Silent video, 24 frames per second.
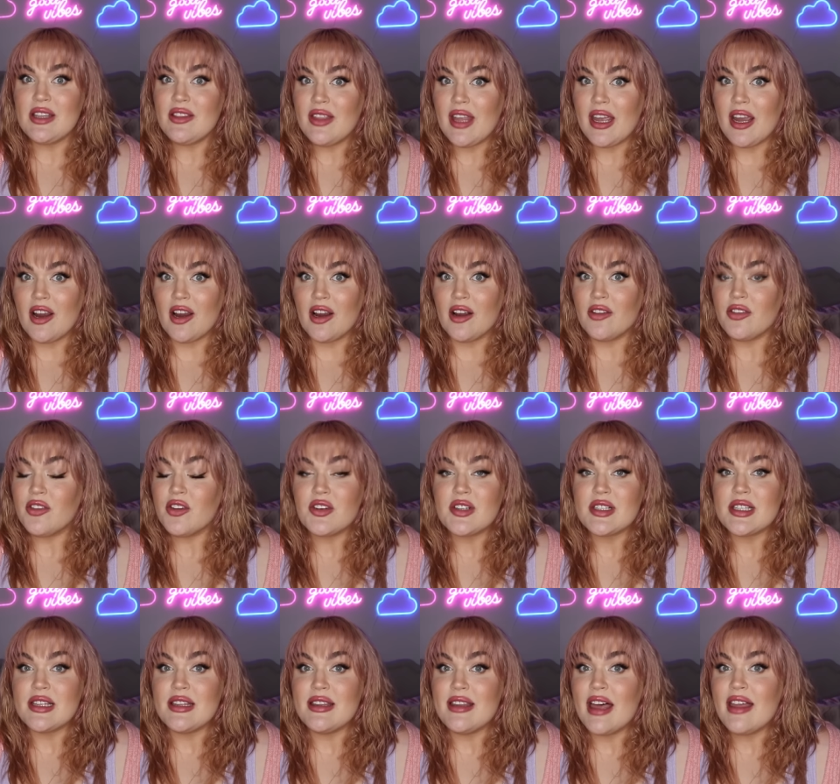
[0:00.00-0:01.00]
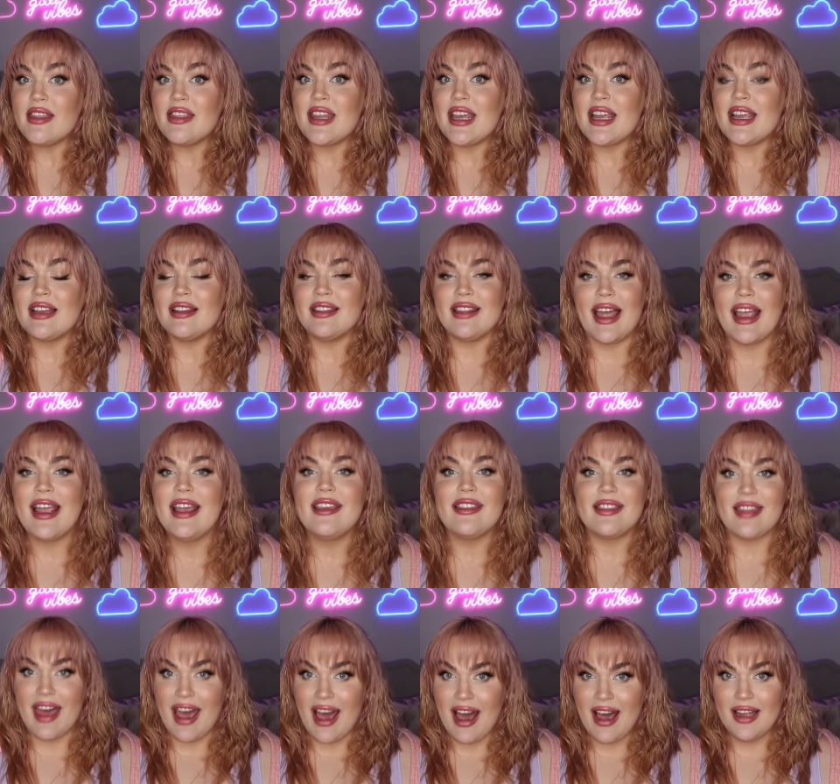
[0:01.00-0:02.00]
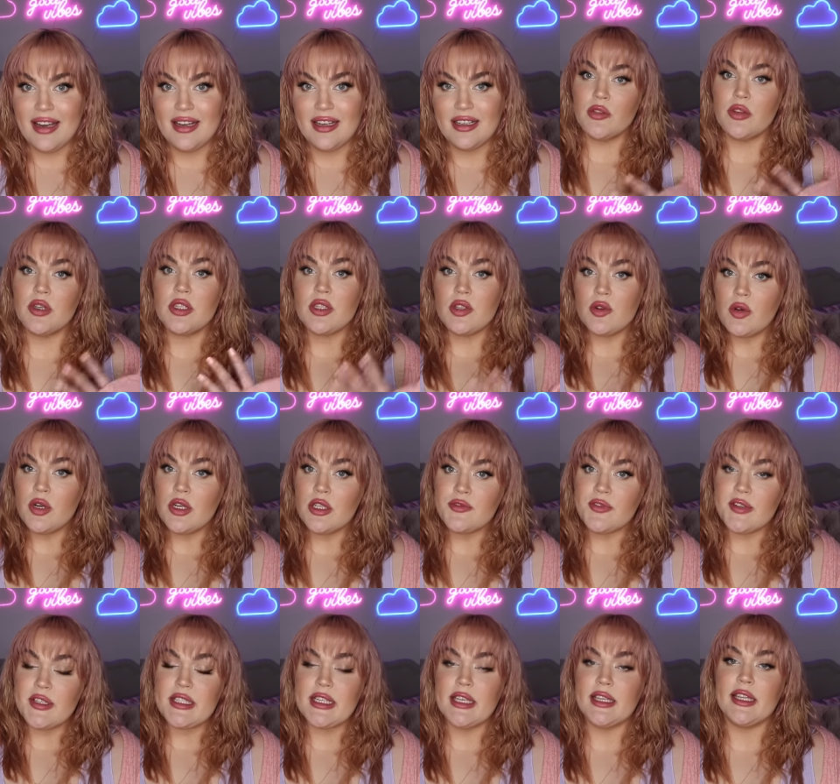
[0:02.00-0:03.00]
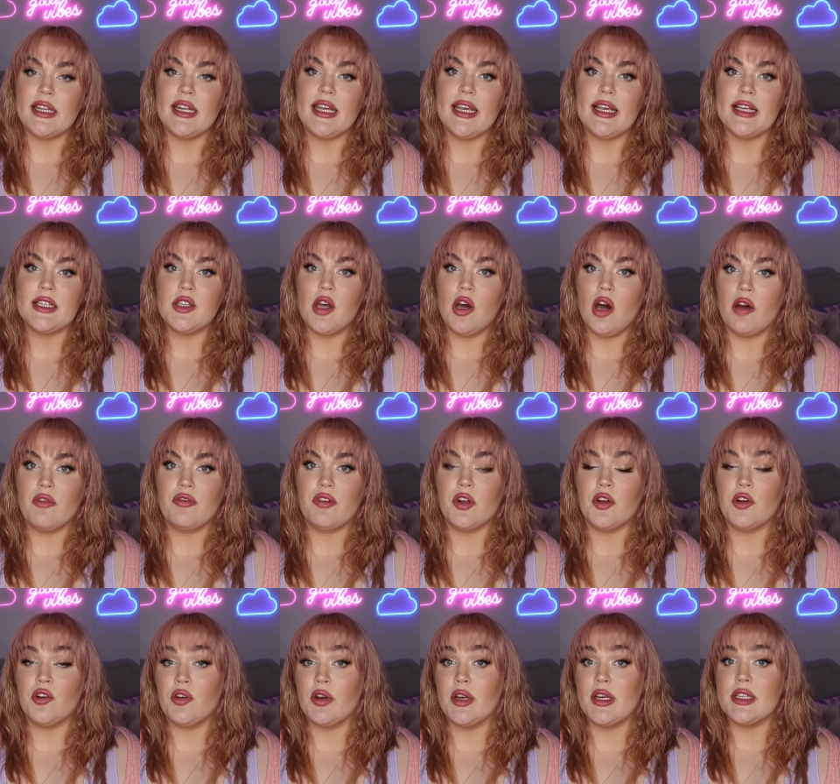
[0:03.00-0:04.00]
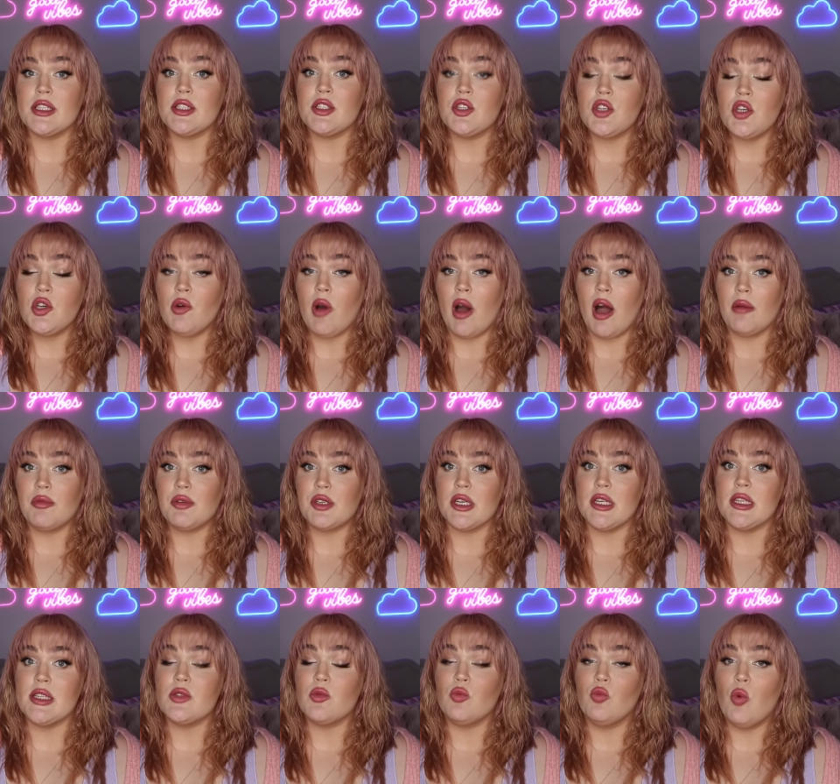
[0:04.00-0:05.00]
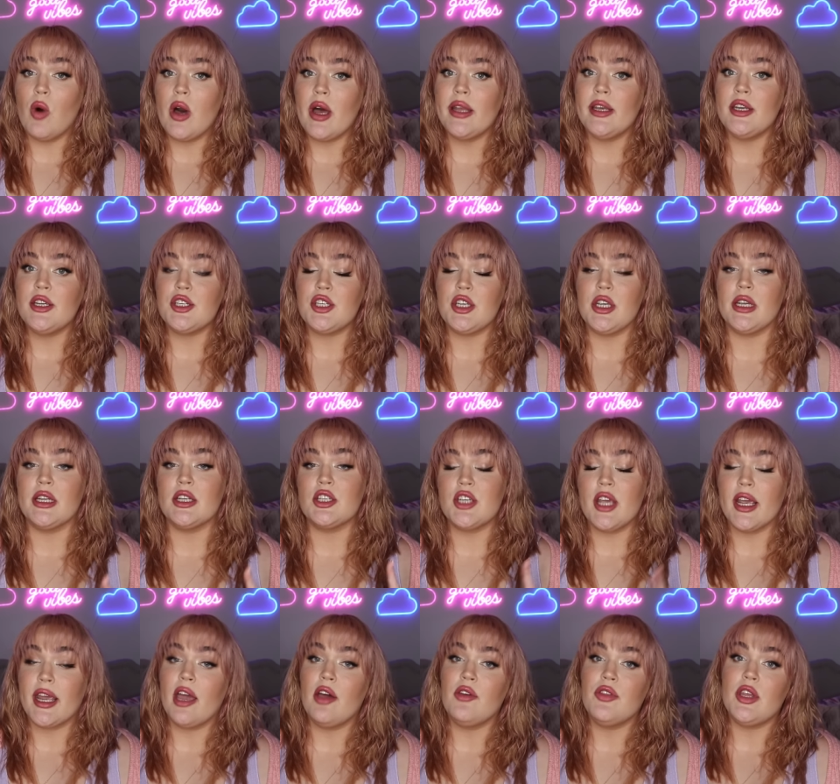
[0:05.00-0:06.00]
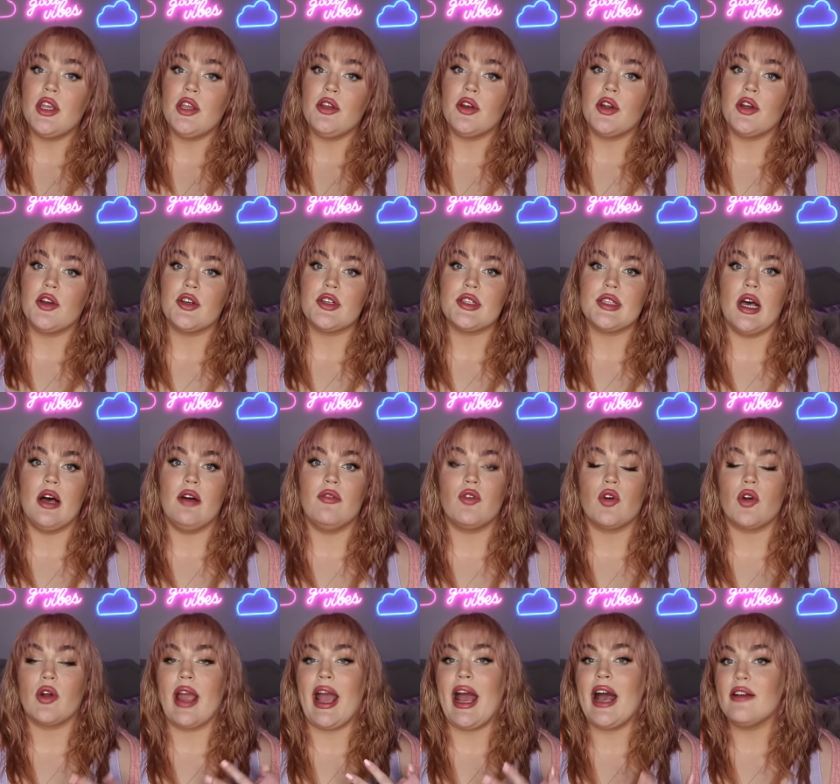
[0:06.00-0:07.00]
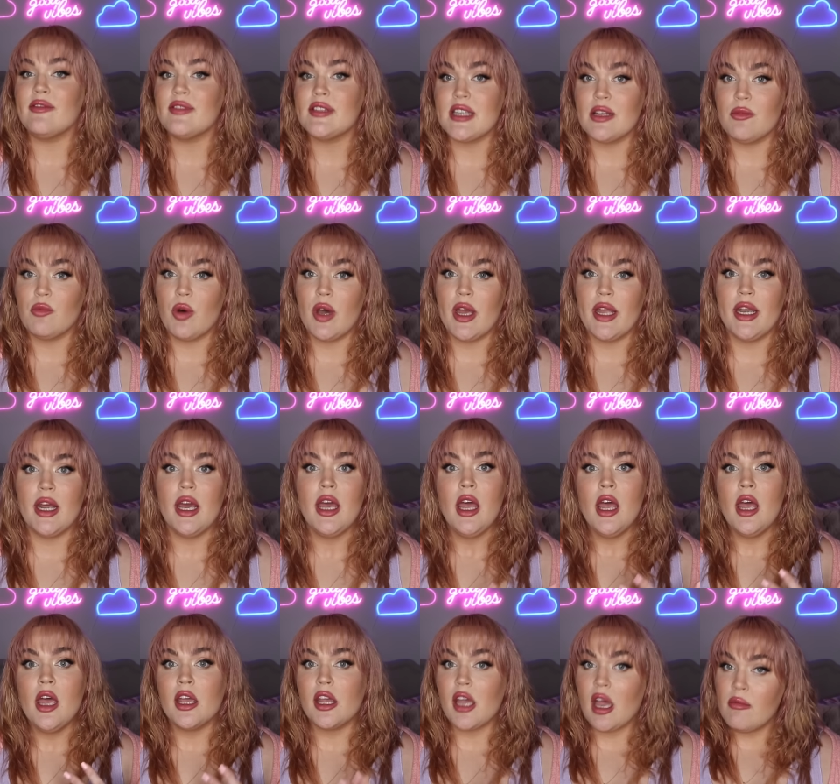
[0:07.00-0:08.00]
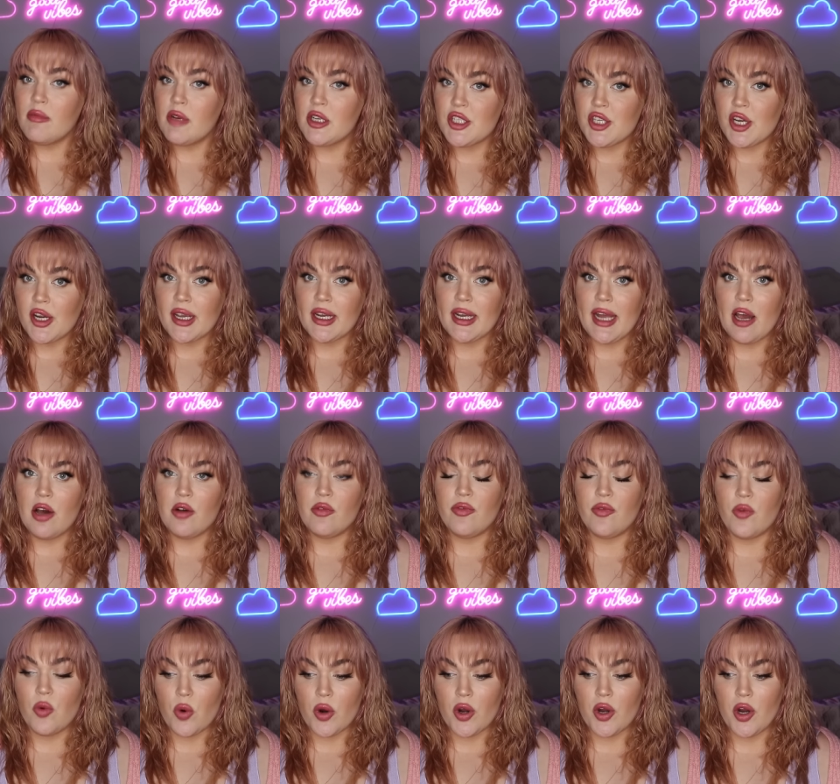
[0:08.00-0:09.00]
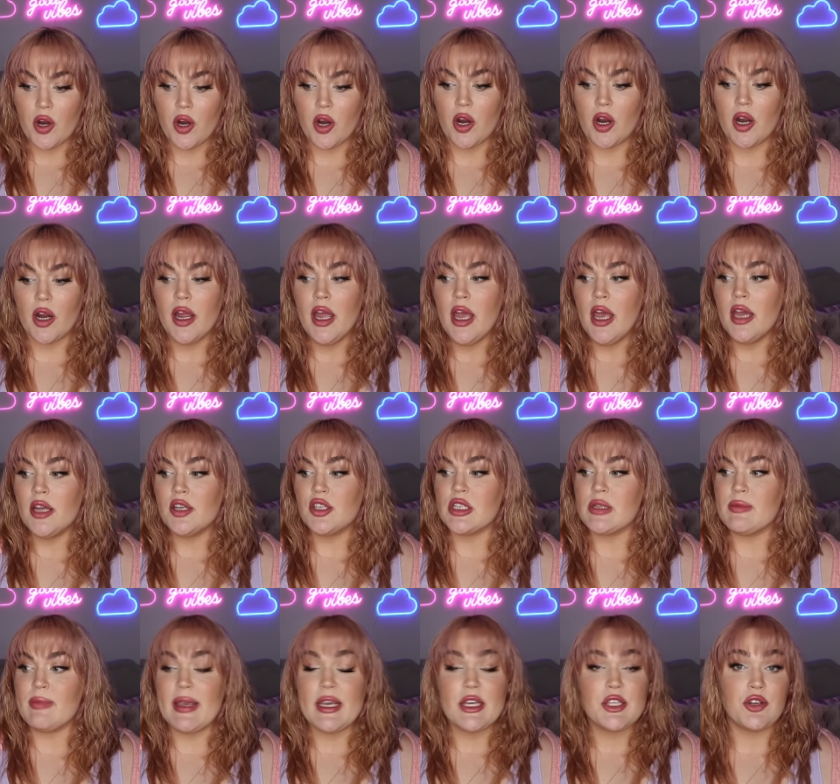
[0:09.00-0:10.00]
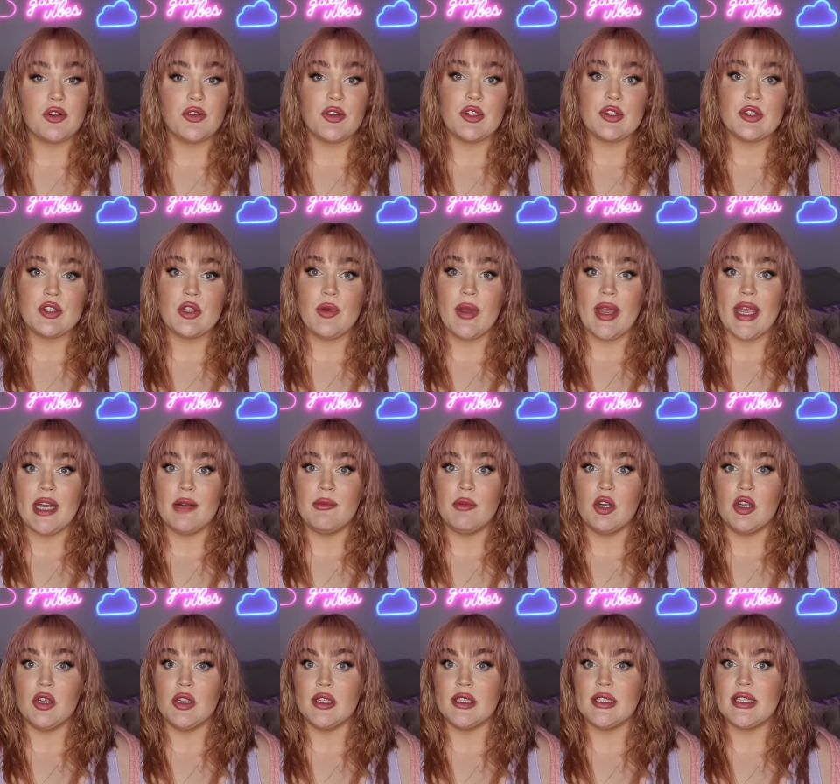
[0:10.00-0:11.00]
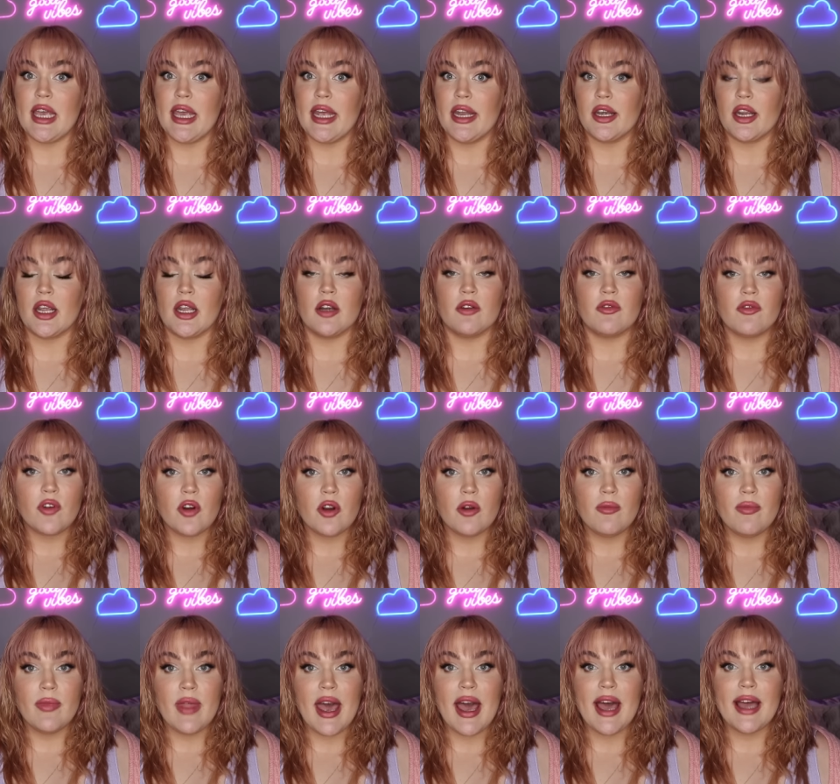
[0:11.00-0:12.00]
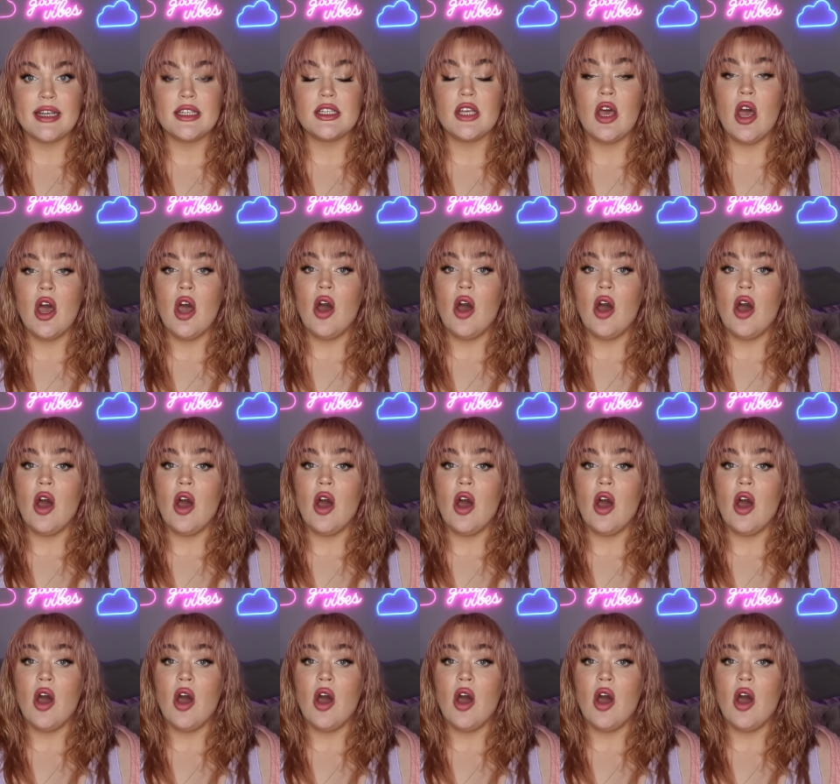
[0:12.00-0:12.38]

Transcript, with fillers: in there. There's nothing like that. The storage facility has offered Kriss 2 options. 1, she can check out the unit herself or have someone come to check it out for her, just make sure there's no animals and confirm that,